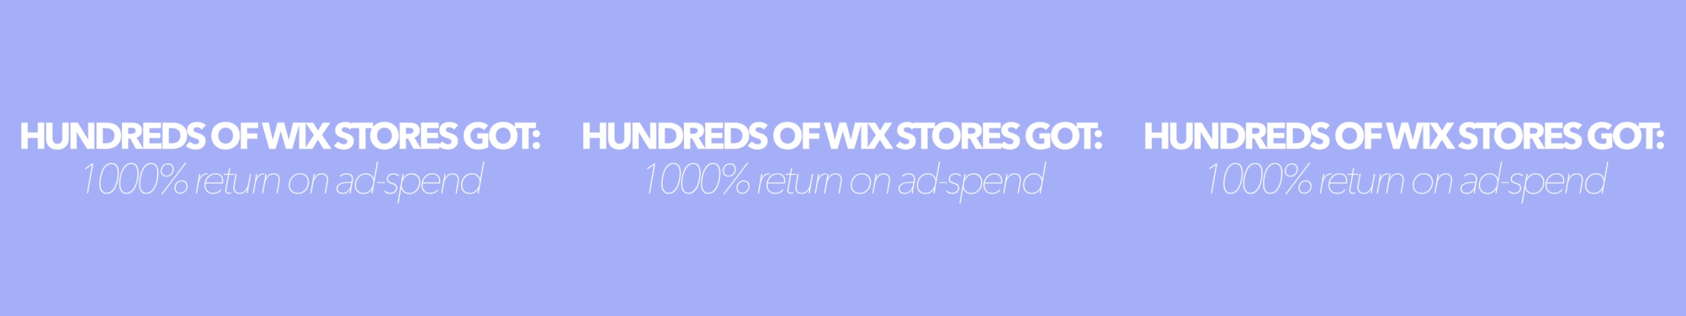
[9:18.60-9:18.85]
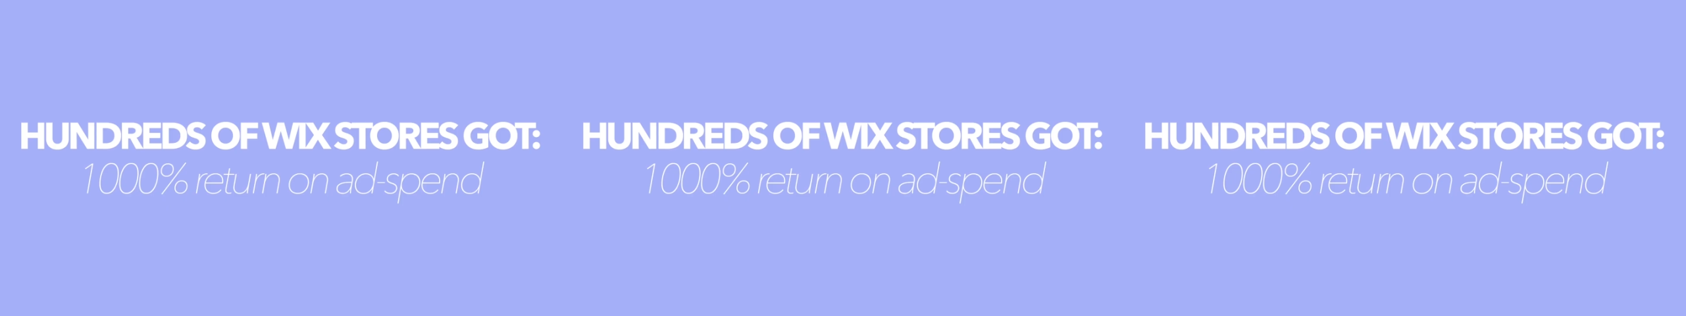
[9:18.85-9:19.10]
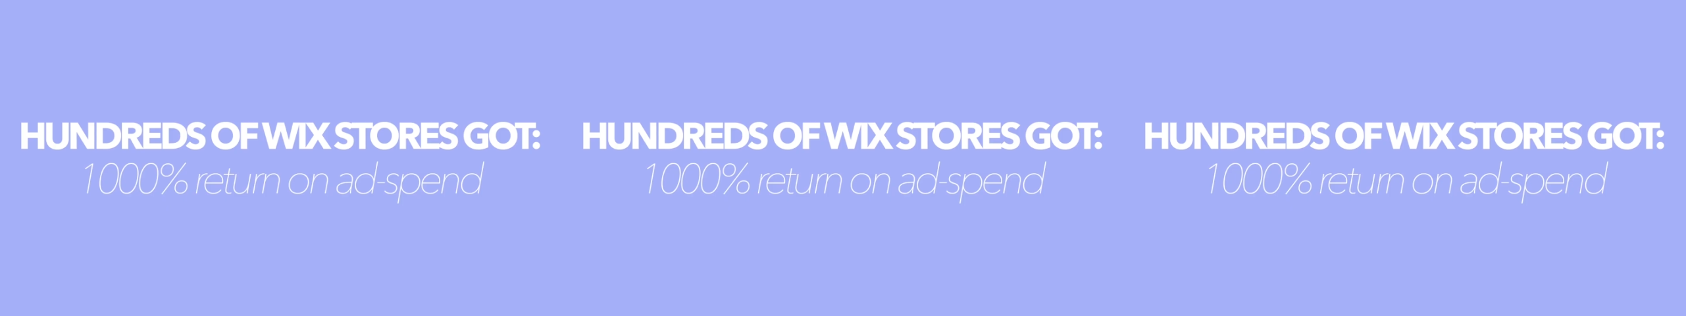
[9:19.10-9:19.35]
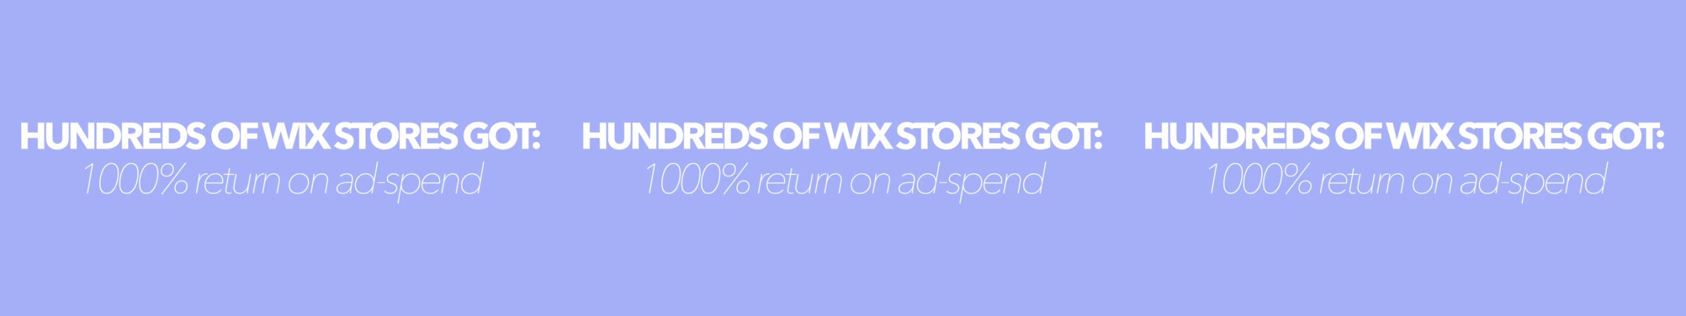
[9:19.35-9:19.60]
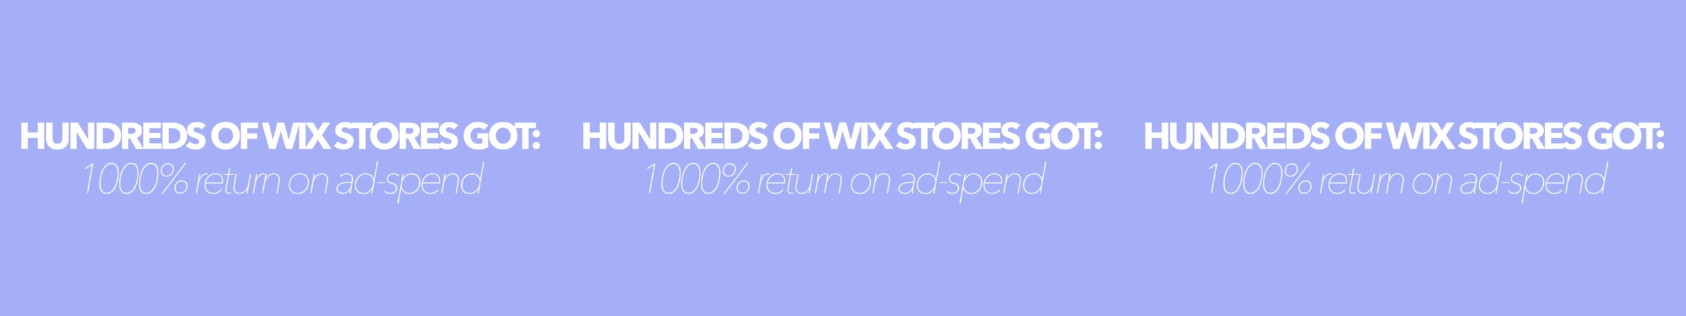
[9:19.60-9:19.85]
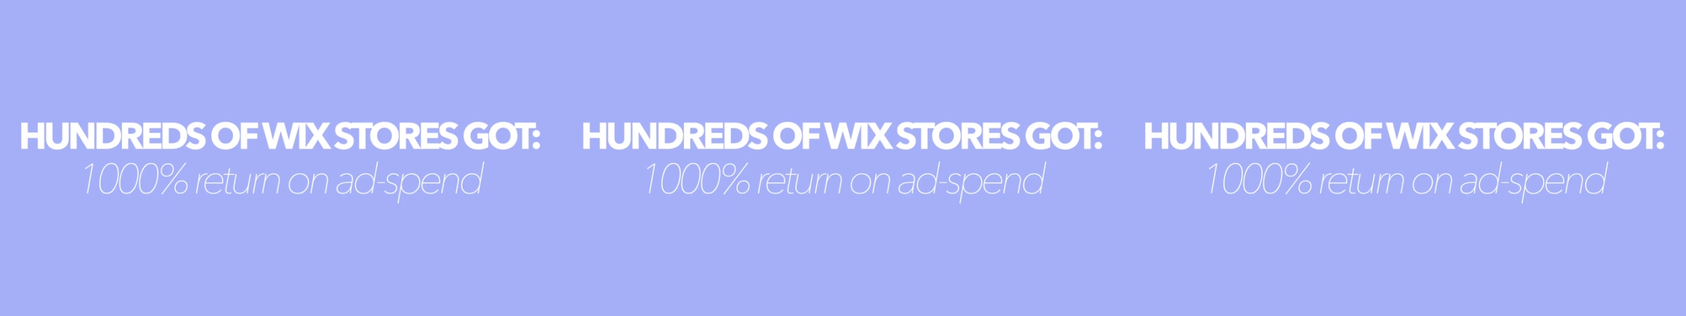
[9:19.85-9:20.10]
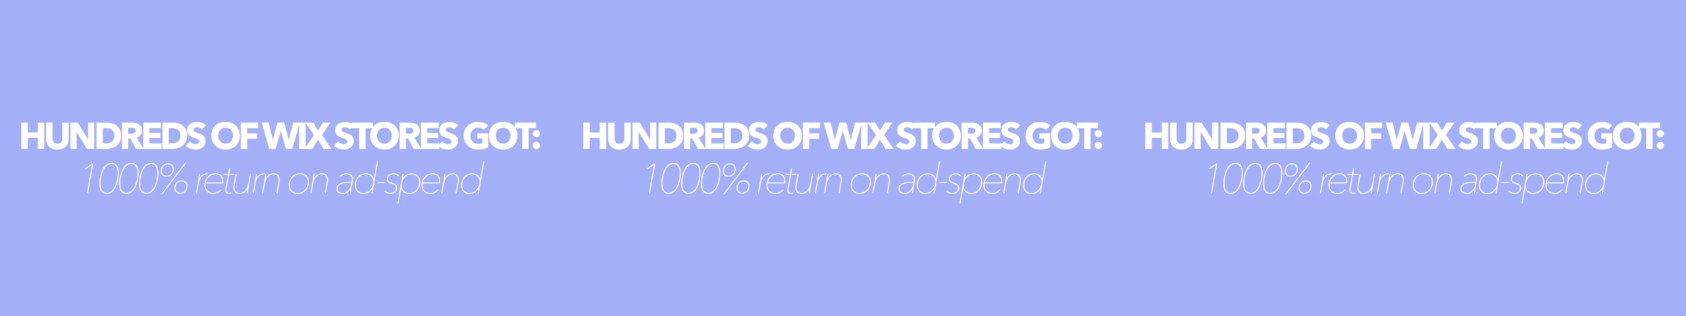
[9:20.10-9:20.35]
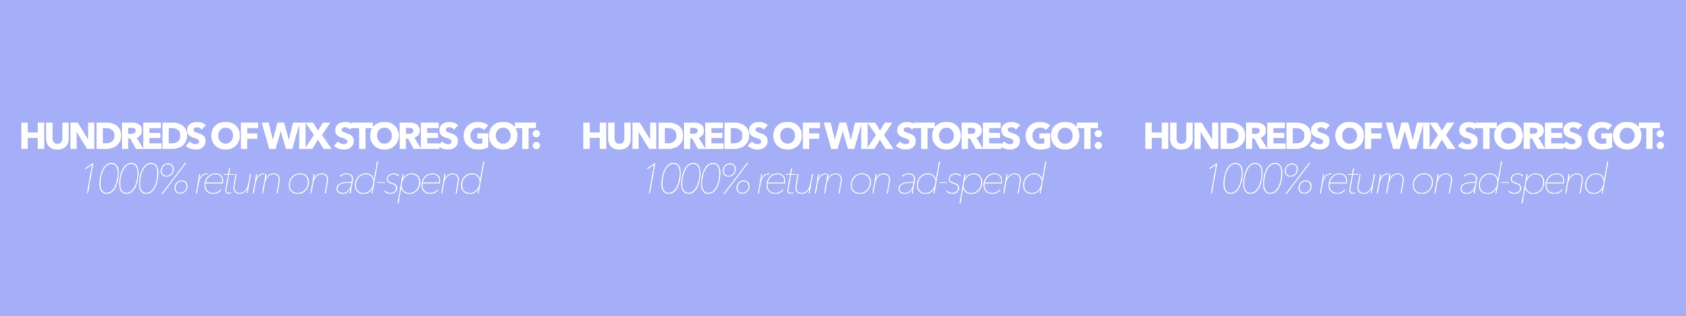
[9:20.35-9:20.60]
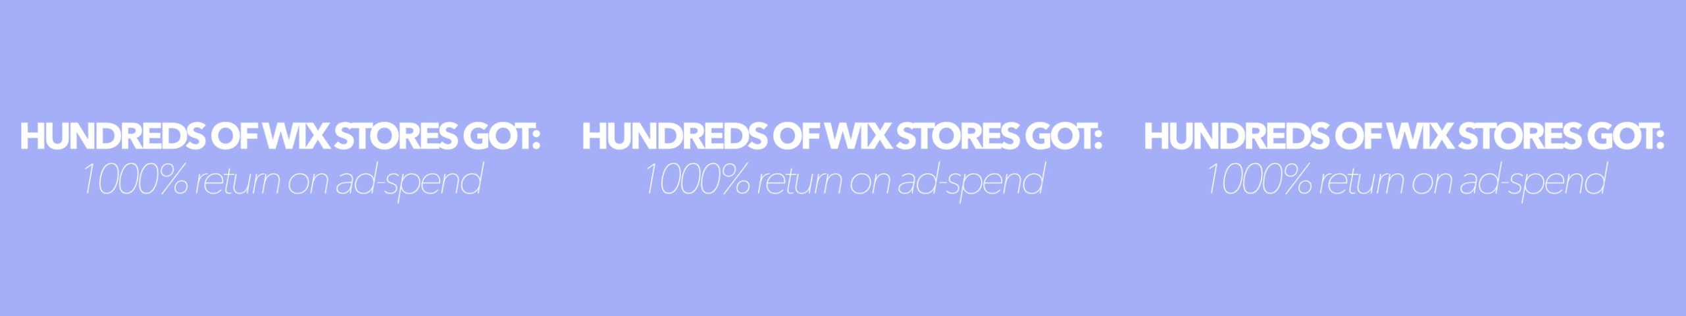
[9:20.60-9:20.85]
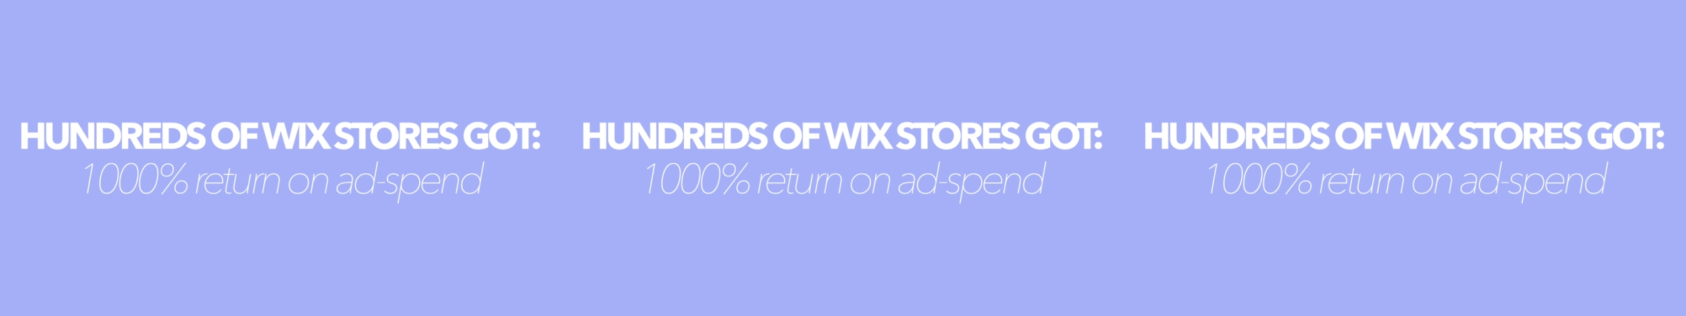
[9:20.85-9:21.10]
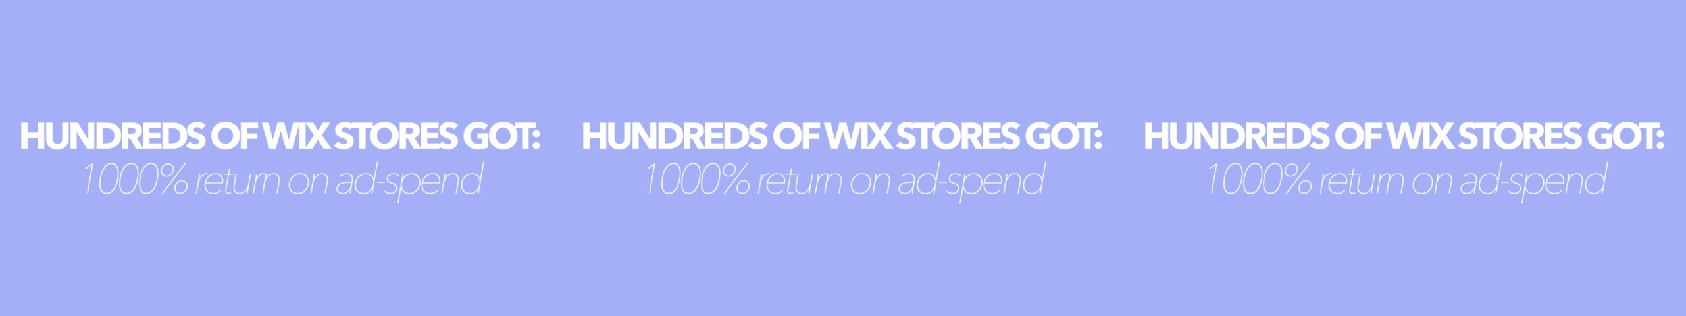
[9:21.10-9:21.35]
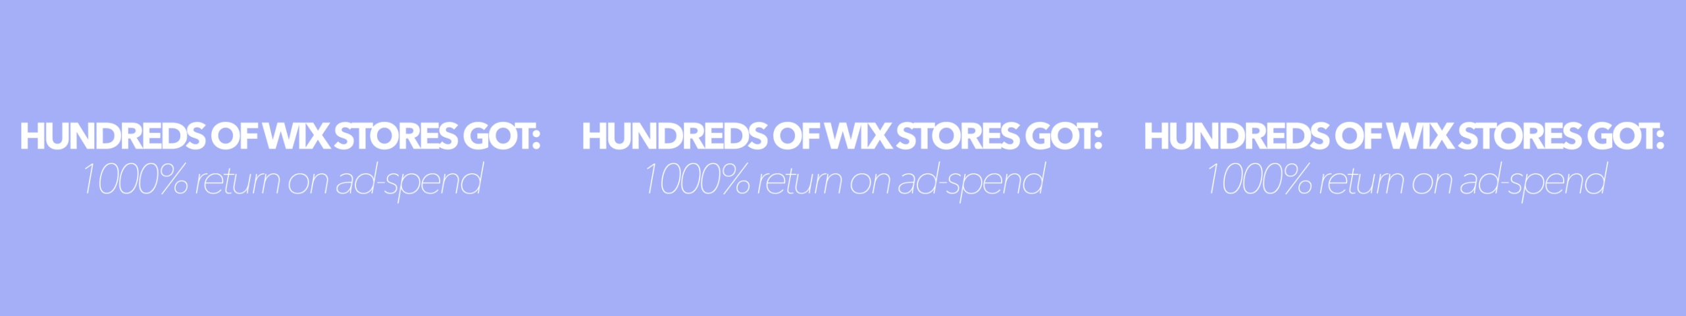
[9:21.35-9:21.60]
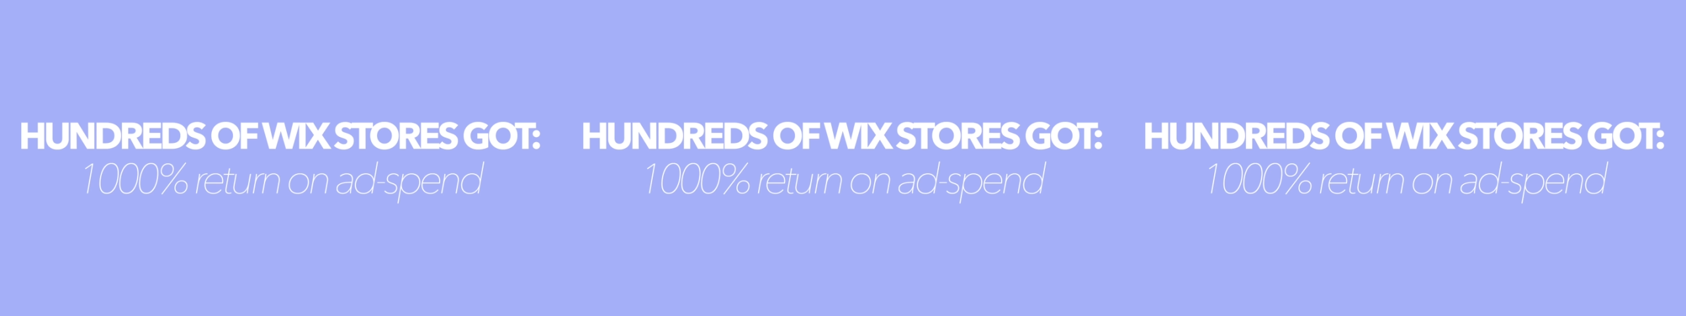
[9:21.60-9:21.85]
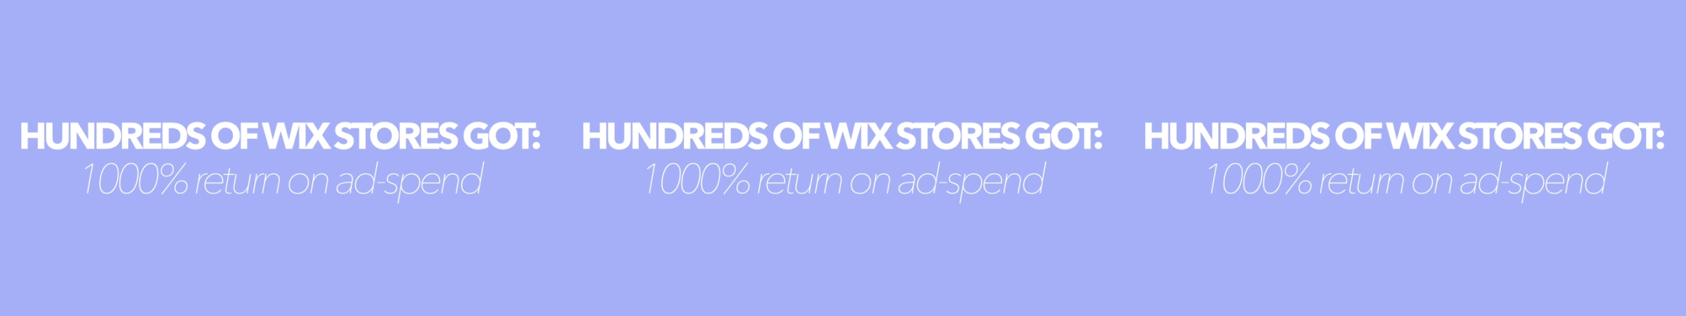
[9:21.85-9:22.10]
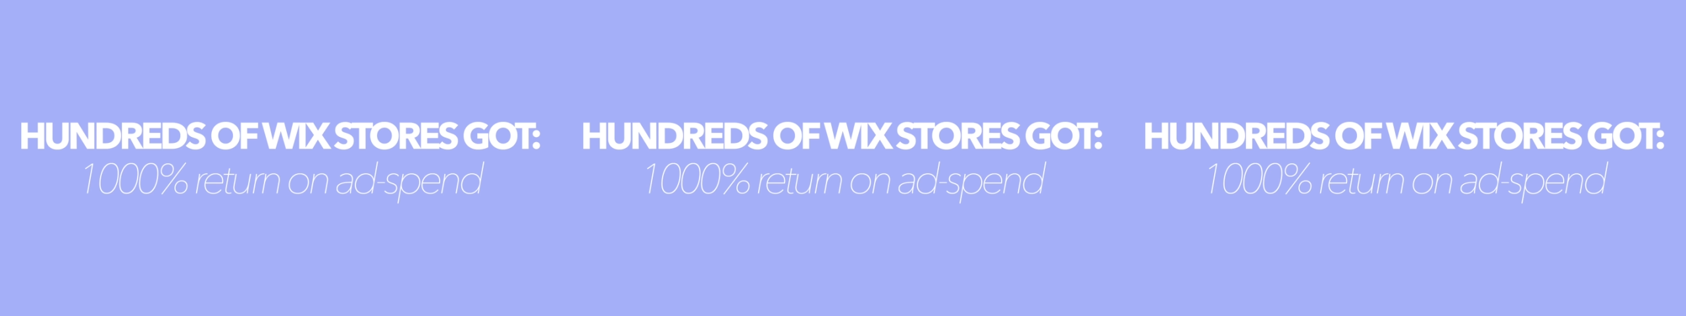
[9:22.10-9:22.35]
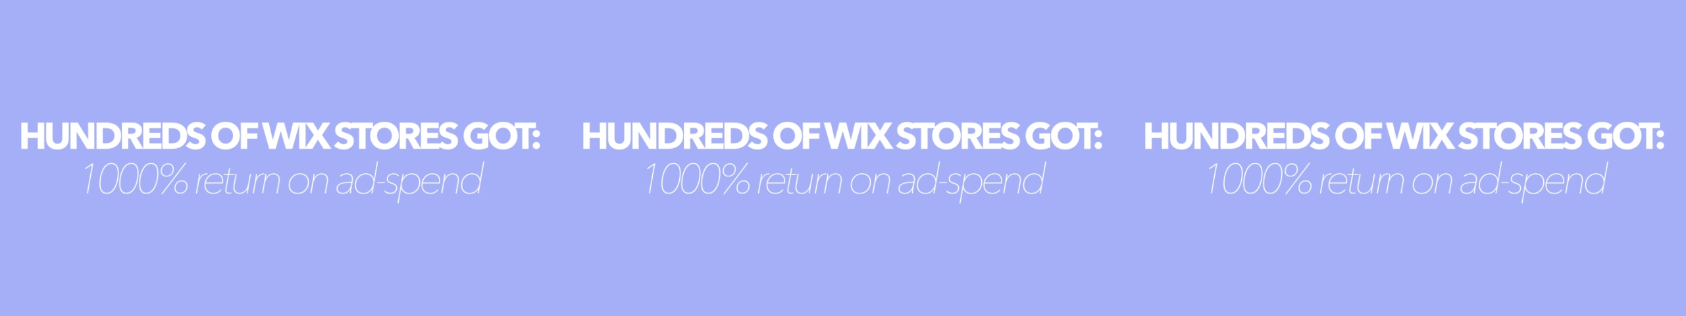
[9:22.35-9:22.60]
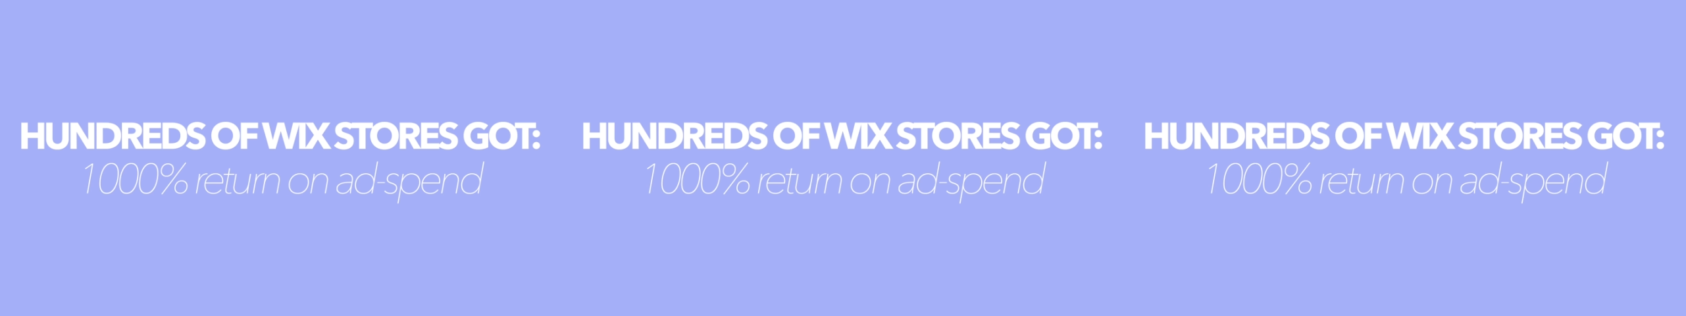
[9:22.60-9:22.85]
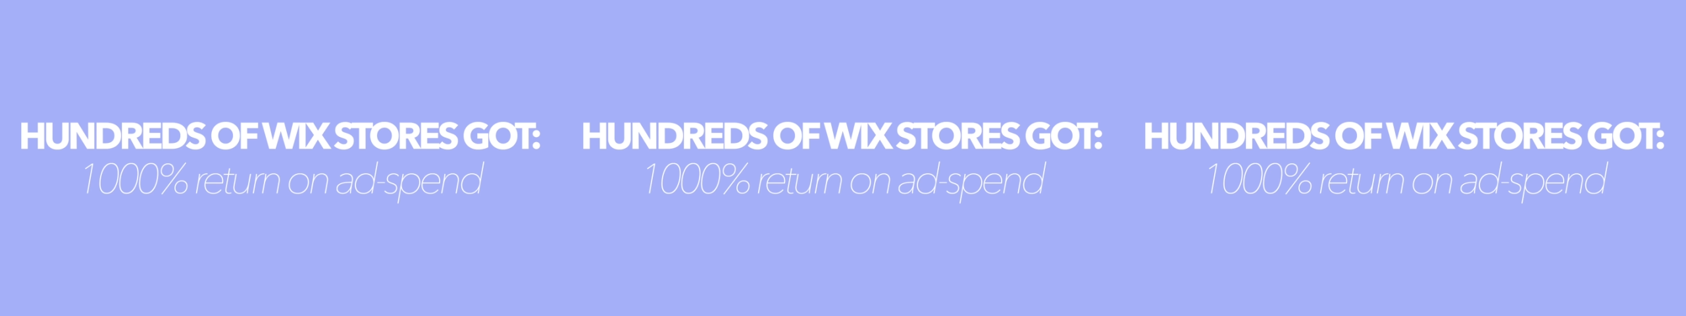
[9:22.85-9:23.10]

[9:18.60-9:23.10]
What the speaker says: Nobody's mouth can be seen.